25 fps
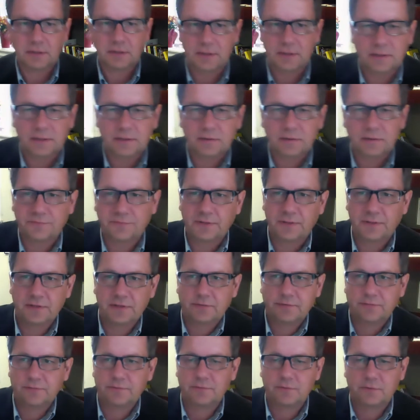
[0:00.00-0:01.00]
in the field
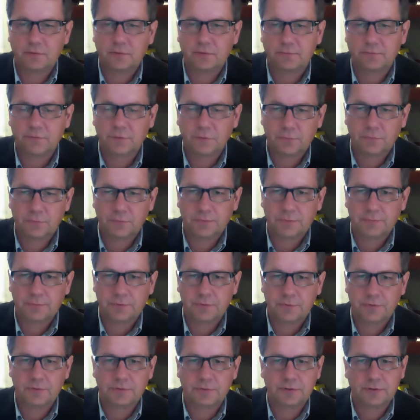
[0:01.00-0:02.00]
of
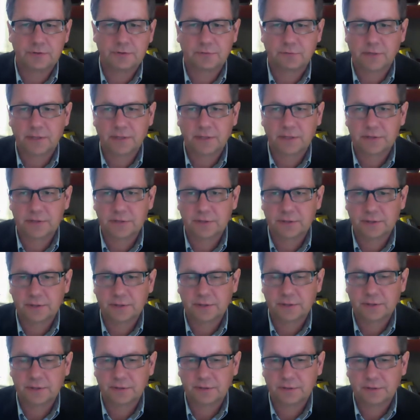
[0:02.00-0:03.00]
human-computer interaction and
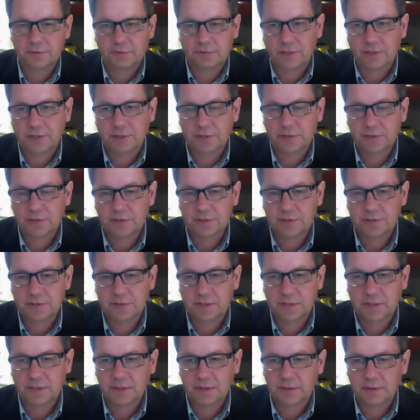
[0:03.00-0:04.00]
in interaction
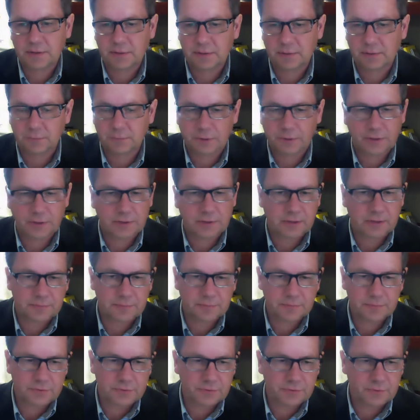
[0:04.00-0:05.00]
design, and when it comes
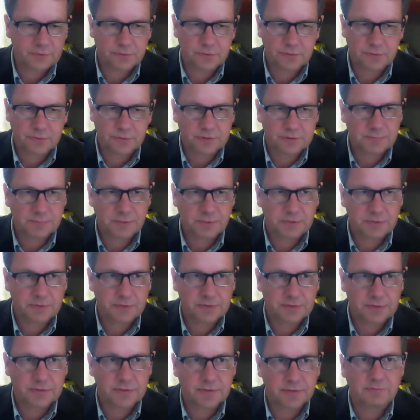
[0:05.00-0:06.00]
to user
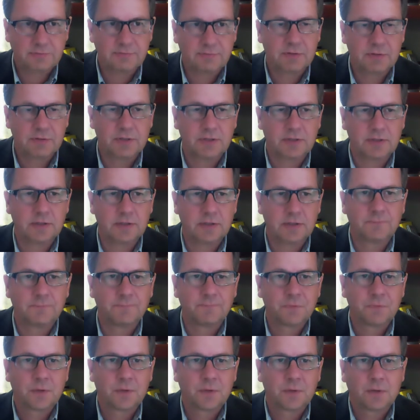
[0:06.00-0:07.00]
experience and everything. And
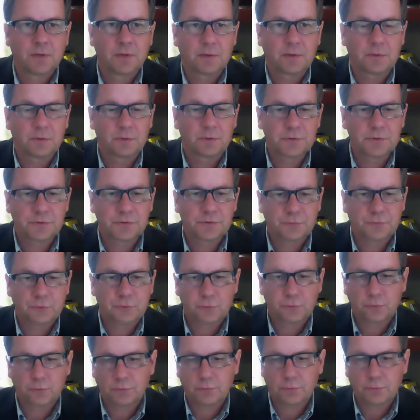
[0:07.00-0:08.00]
those of you
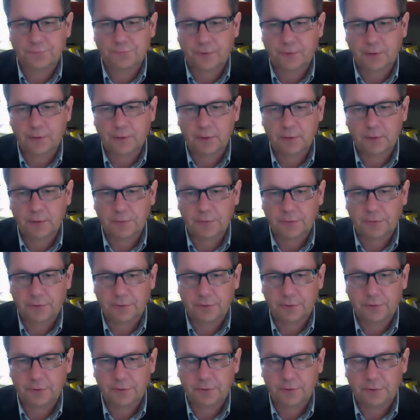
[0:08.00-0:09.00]
who follow
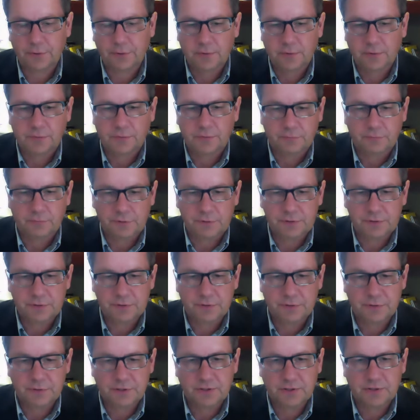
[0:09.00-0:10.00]
the
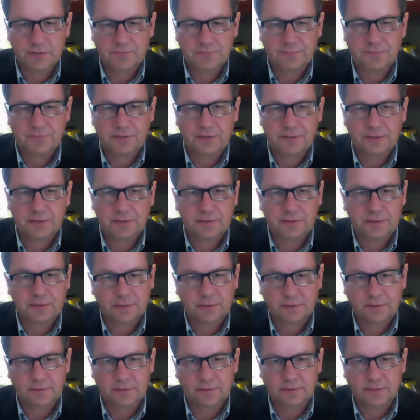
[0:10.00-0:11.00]
research in the field,
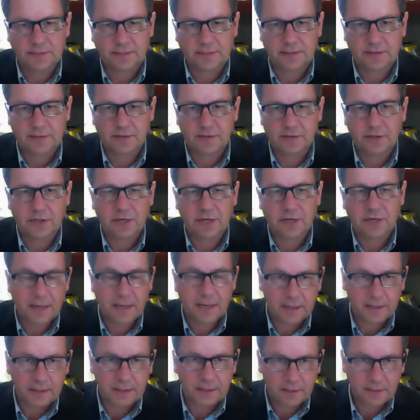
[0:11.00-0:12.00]
like the
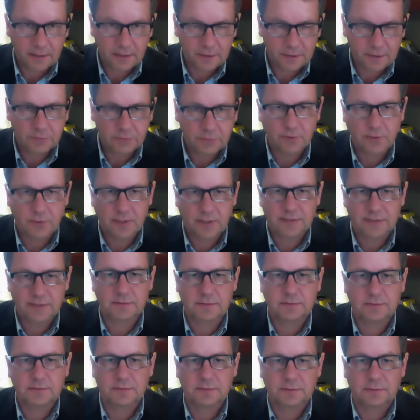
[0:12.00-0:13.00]
CHI, I know you had
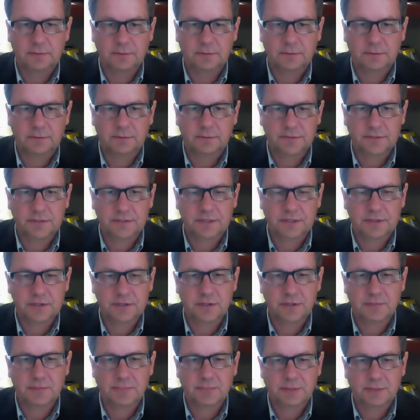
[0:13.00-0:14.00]
a discussion
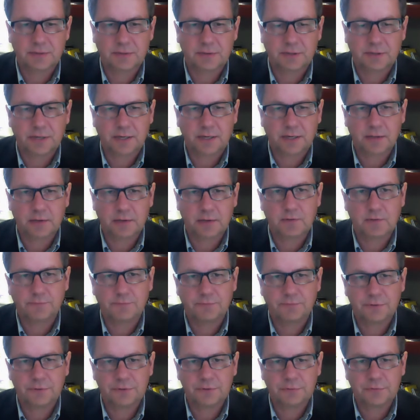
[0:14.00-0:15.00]
about the CHI
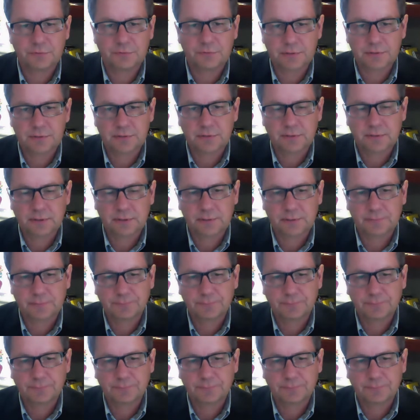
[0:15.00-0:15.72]
conference recently,